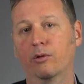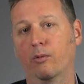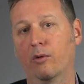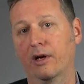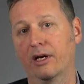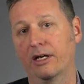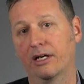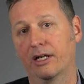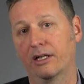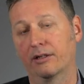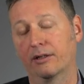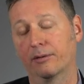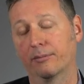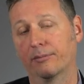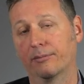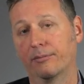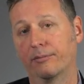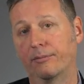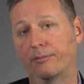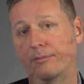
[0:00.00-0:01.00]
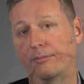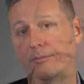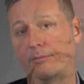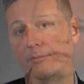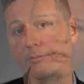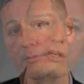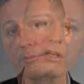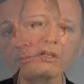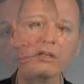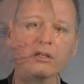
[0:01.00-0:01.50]
one another.
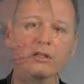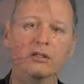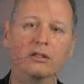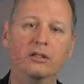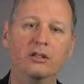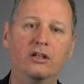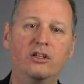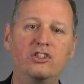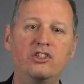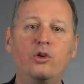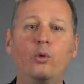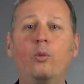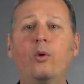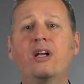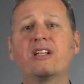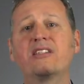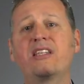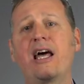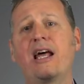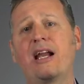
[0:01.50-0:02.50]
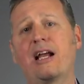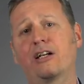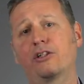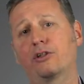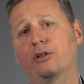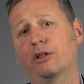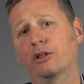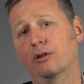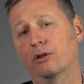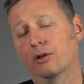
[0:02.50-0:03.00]
So what does that
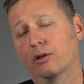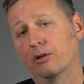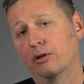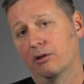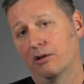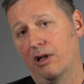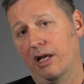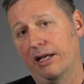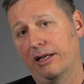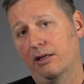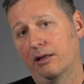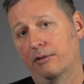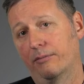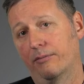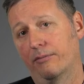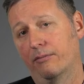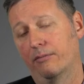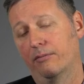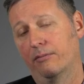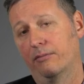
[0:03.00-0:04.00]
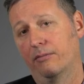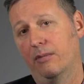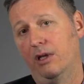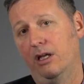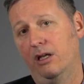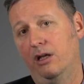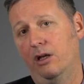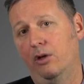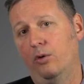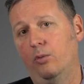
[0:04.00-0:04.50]
actually look like?
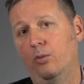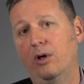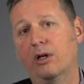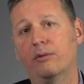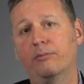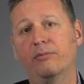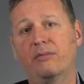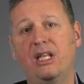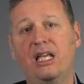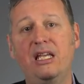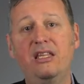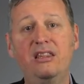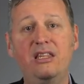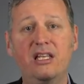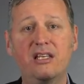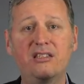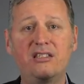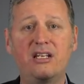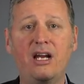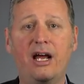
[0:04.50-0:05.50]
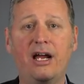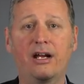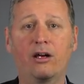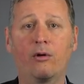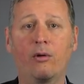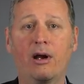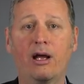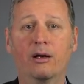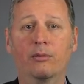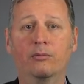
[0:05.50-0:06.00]
Well, in this
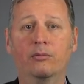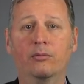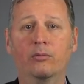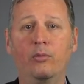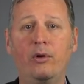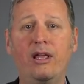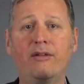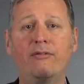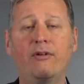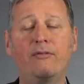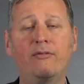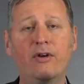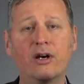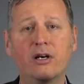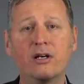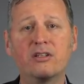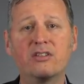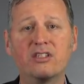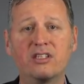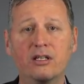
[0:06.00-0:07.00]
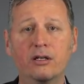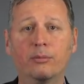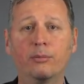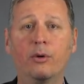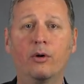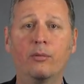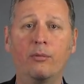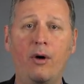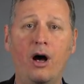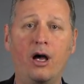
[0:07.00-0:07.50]
diagram, we have a very
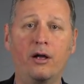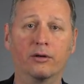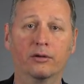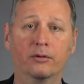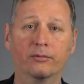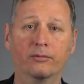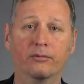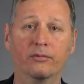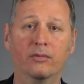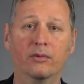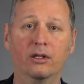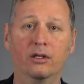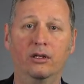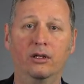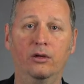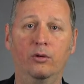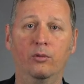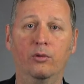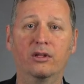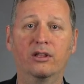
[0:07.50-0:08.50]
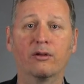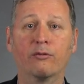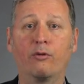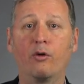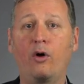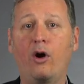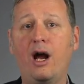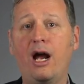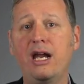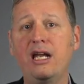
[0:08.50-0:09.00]
simple model with a
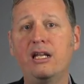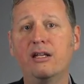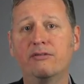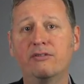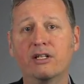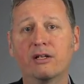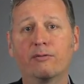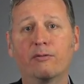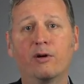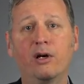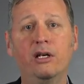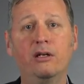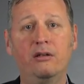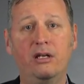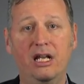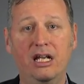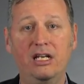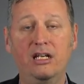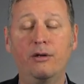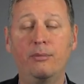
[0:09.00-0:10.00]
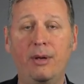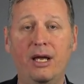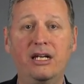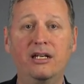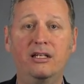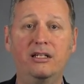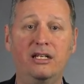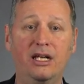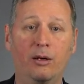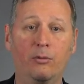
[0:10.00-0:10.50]
variety of different
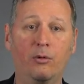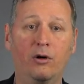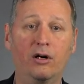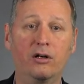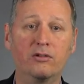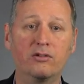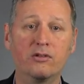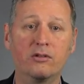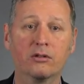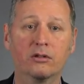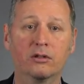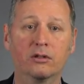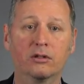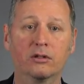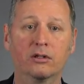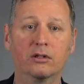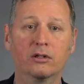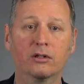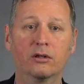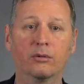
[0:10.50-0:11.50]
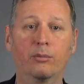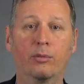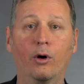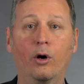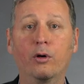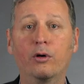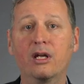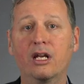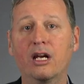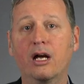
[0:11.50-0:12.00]
independent networks. They're
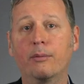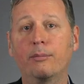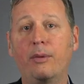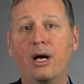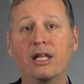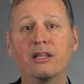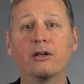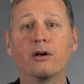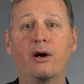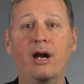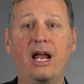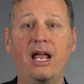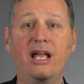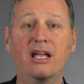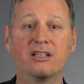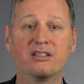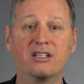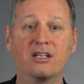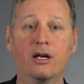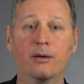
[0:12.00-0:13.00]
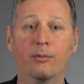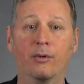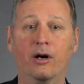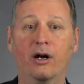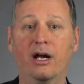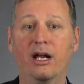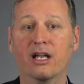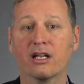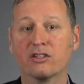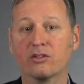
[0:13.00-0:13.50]
broken up by their AS number,
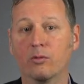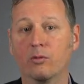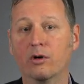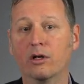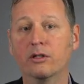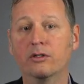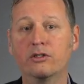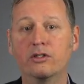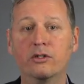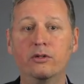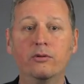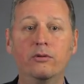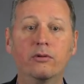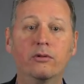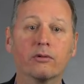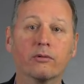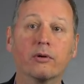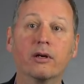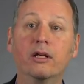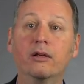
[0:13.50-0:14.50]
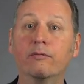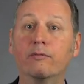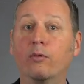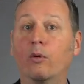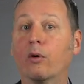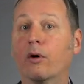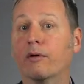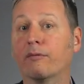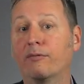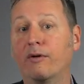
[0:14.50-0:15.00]
AS 1, 2, 3,
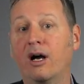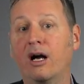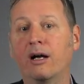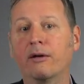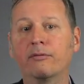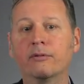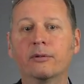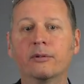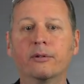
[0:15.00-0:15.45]
4, 5.